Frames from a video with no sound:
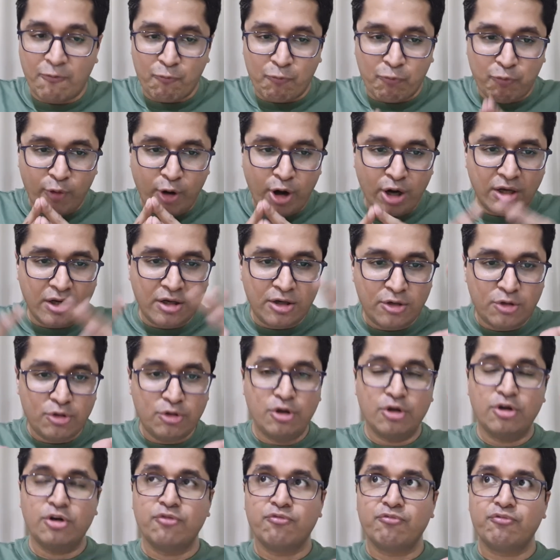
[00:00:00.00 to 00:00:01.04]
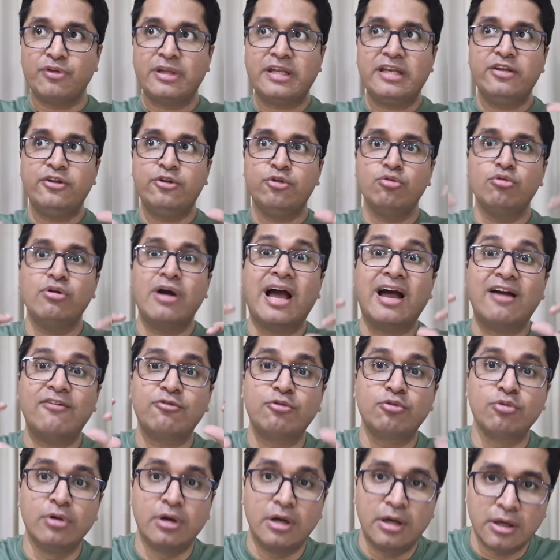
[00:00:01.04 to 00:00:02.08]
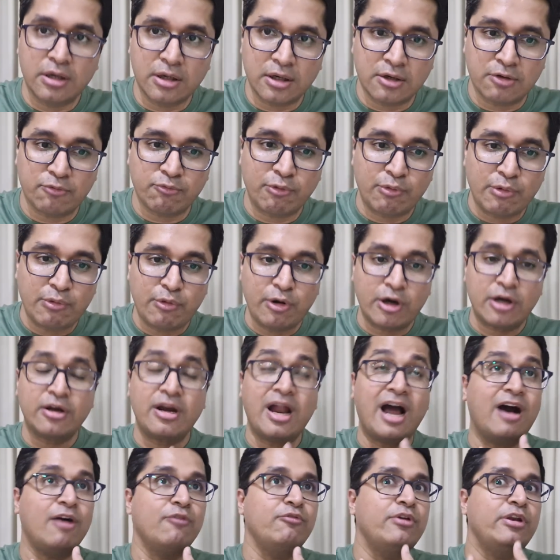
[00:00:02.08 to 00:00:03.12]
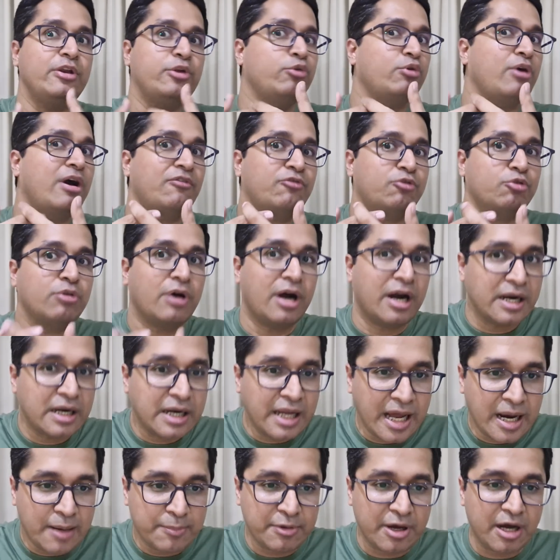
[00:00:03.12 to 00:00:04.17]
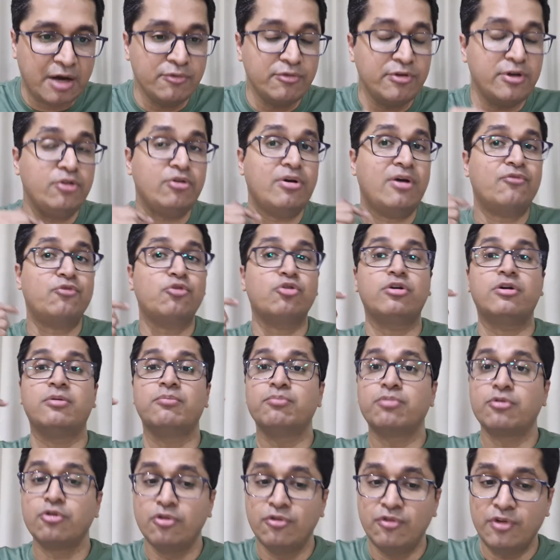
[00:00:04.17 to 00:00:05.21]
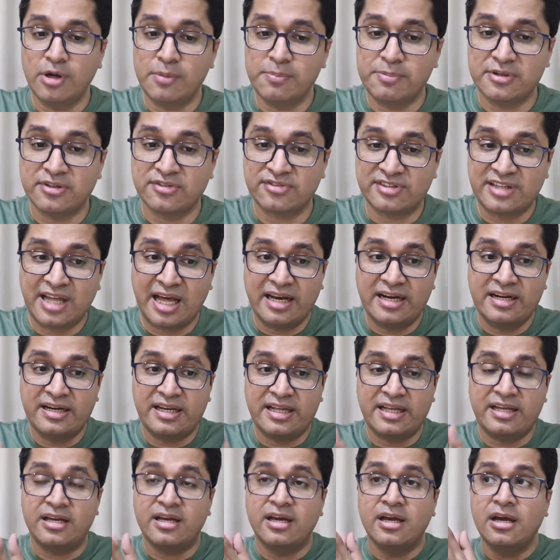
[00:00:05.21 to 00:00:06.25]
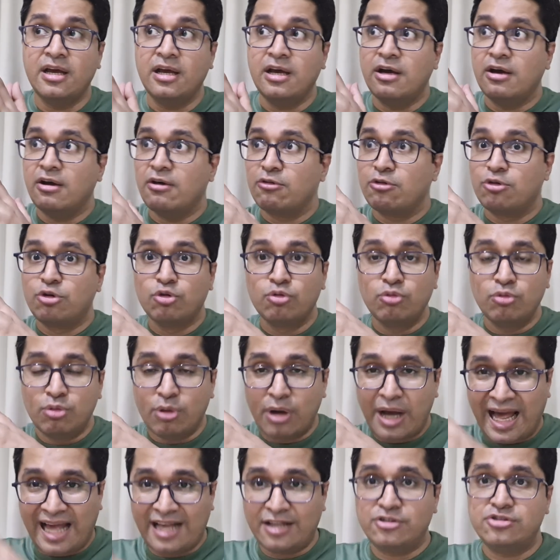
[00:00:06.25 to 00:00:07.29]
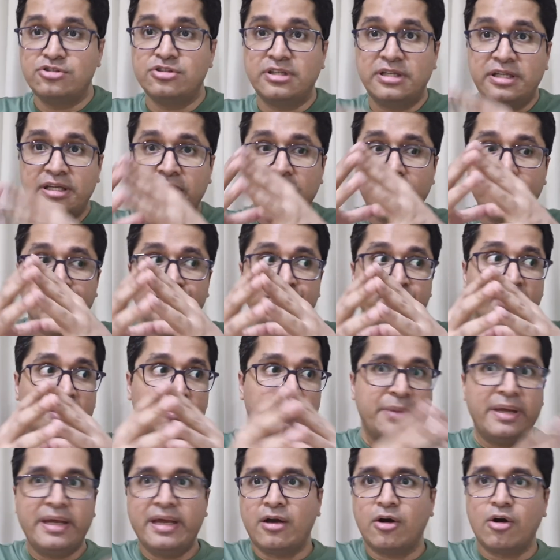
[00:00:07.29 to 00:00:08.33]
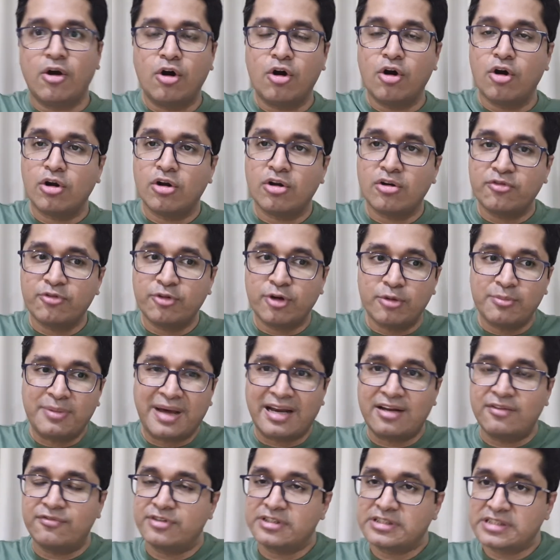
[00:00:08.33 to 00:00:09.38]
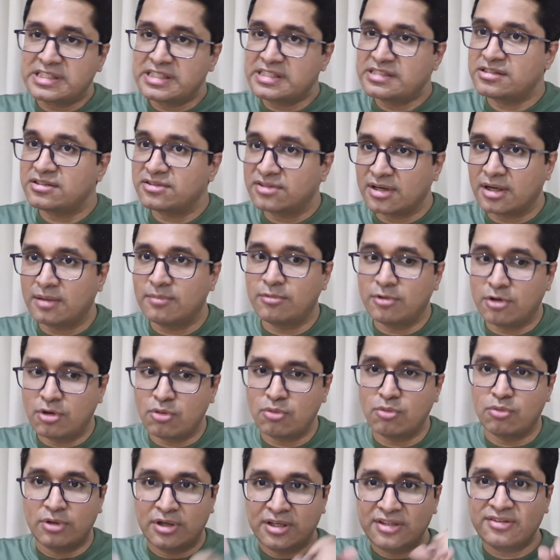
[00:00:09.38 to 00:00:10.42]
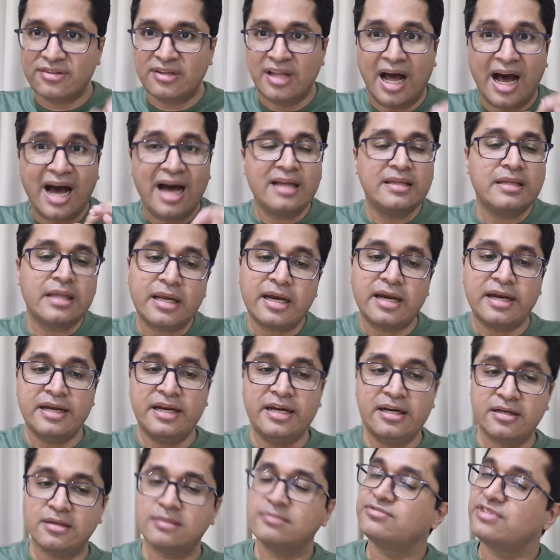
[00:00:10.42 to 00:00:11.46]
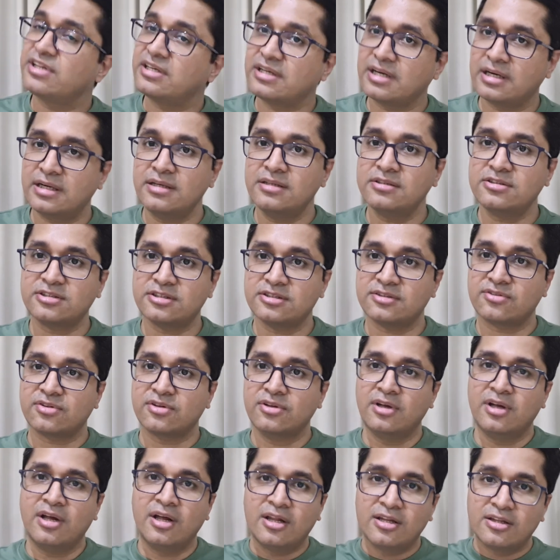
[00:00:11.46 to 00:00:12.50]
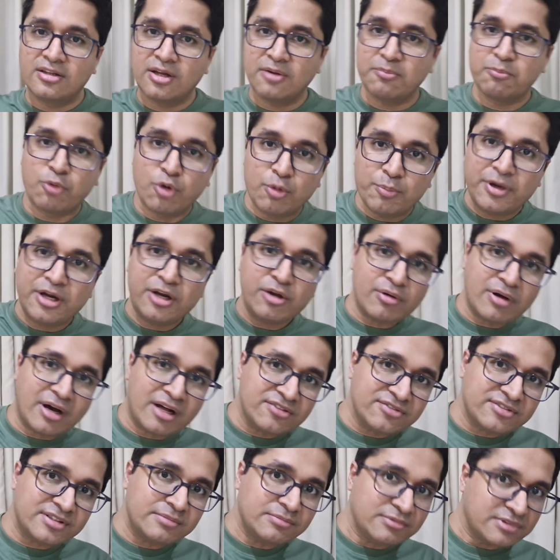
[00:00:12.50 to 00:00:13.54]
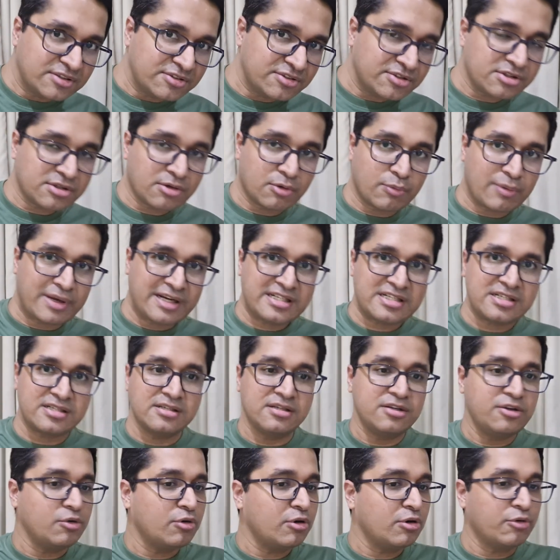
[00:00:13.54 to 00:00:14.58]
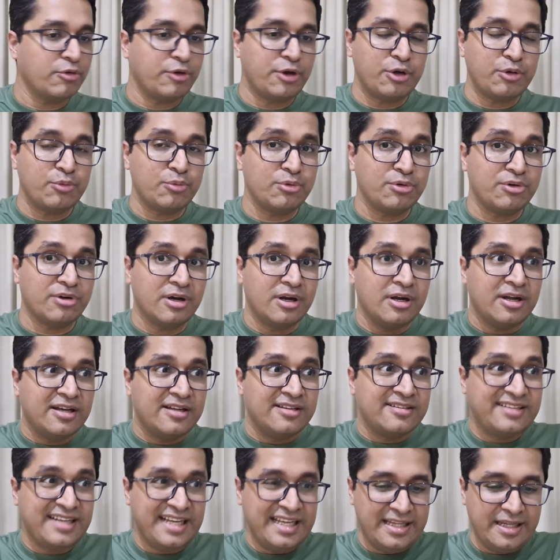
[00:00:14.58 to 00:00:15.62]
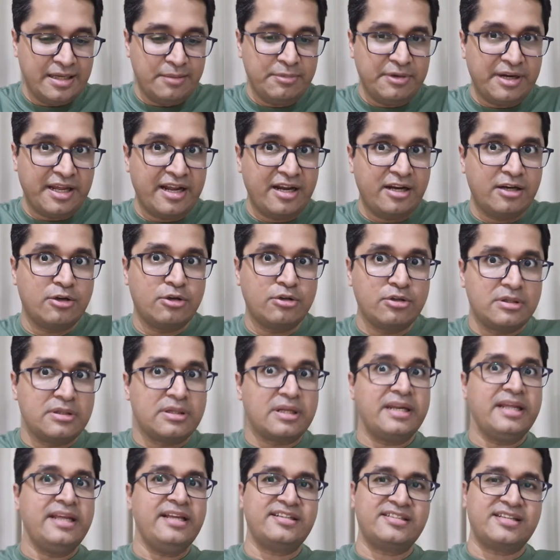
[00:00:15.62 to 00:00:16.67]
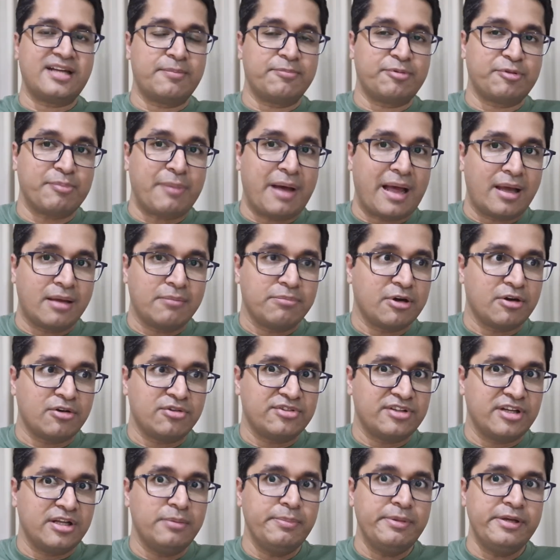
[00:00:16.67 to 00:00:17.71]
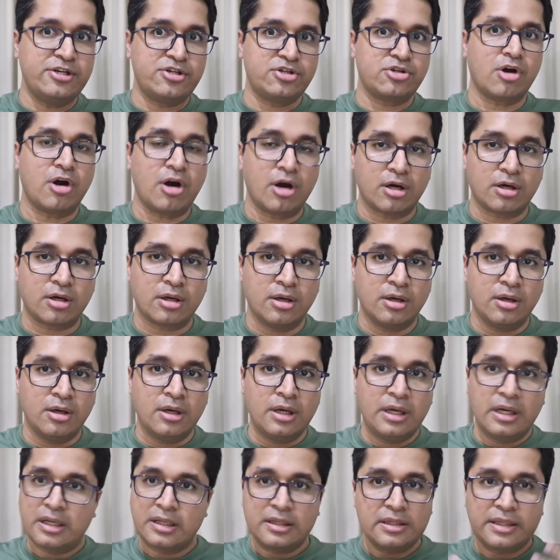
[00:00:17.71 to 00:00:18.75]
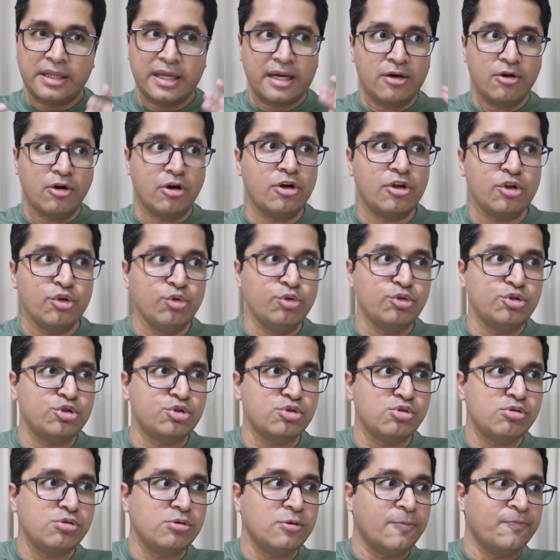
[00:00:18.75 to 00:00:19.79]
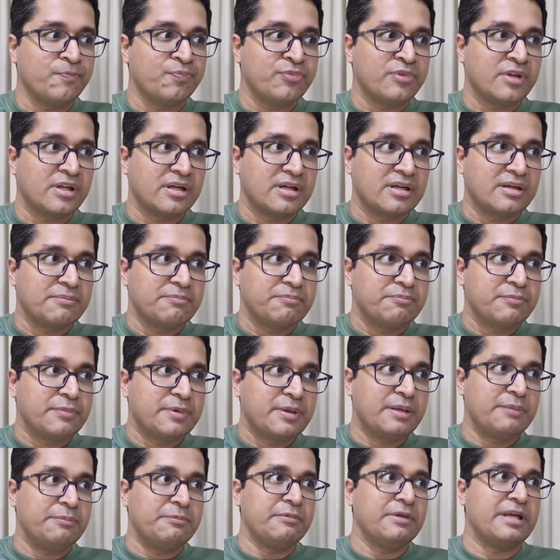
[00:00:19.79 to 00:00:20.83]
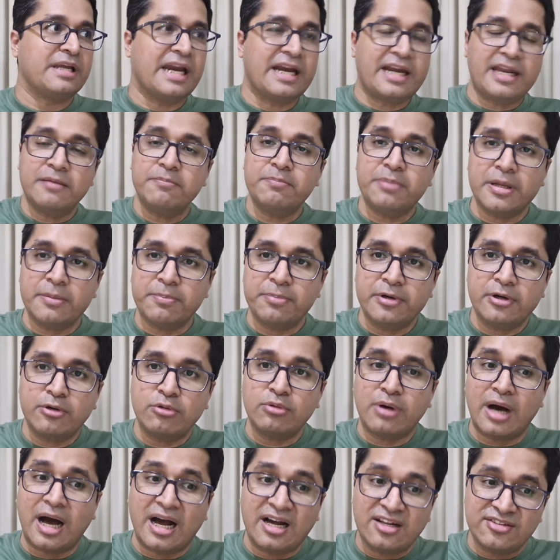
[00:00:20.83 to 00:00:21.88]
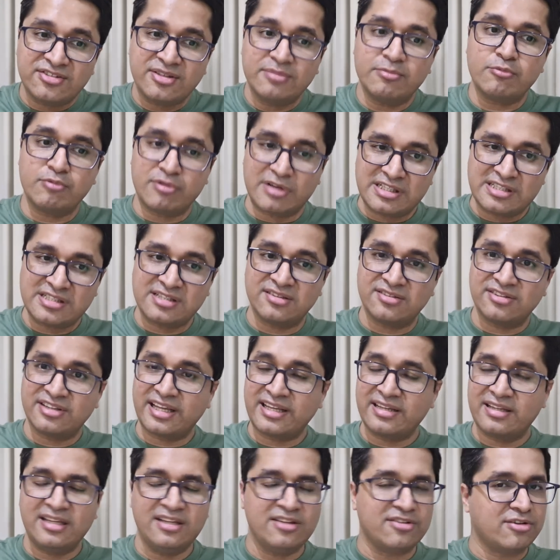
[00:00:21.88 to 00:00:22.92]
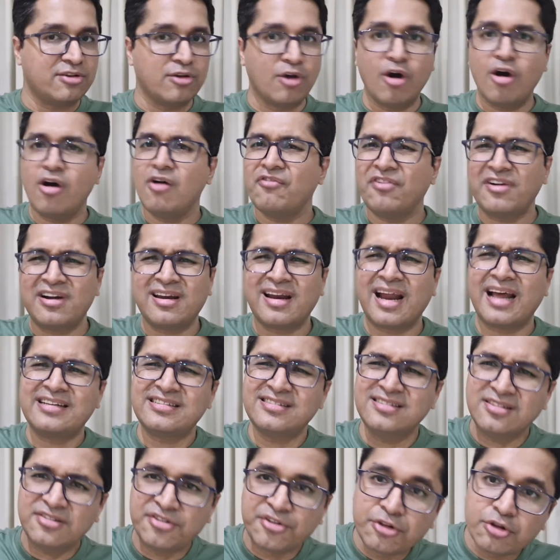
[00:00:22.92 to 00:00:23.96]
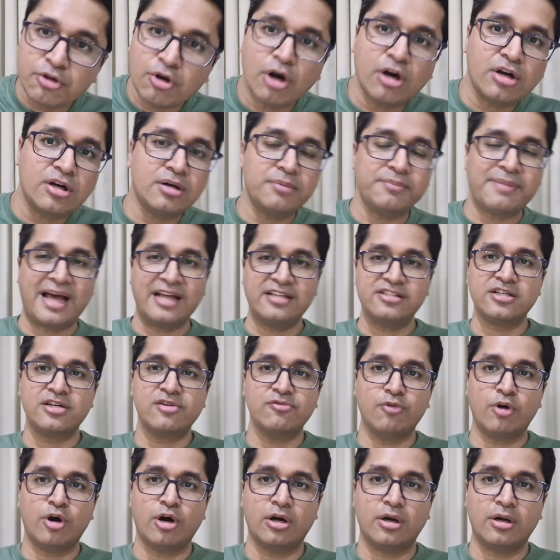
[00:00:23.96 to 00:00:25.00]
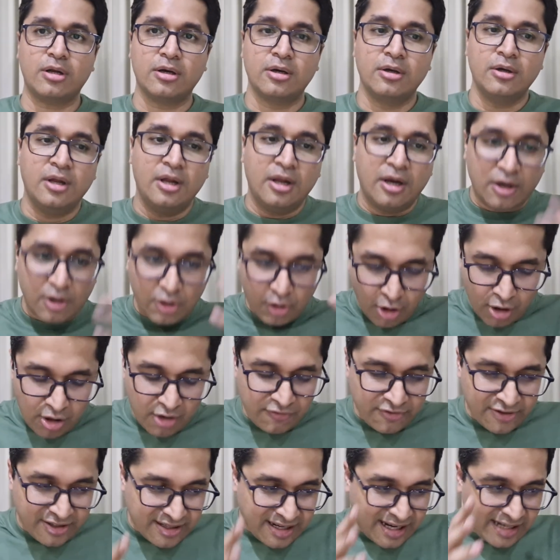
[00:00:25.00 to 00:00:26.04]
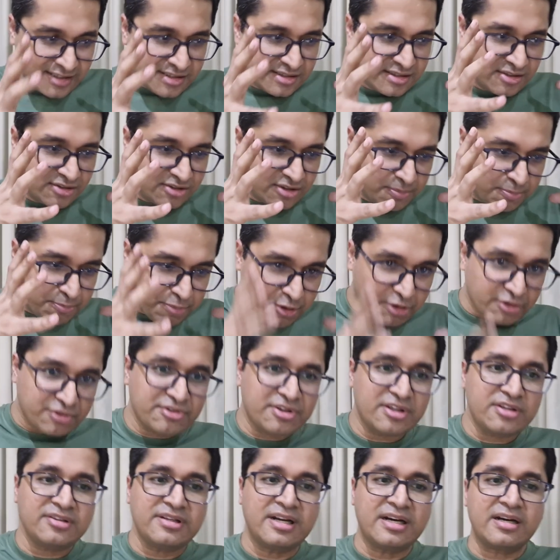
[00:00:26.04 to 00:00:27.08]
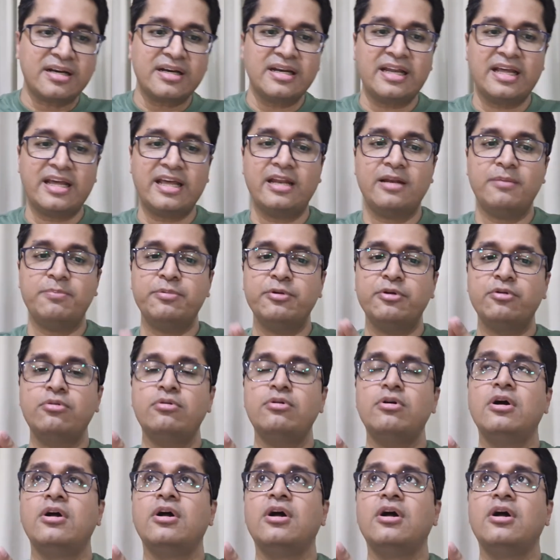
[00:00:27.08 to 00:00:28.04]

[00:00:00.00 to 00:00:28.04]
what will you have to learn, what how will you have to adapt, how will you have to improve your personality to actually make all of your manifestations come true. Is are there any terms and conditions? the moment you ask them this question you're going to see them take three steps back because they'll be shocked they are not used to getting people to ask them questions like these law of attraction is not a magic wand law of attraction is a process that will help you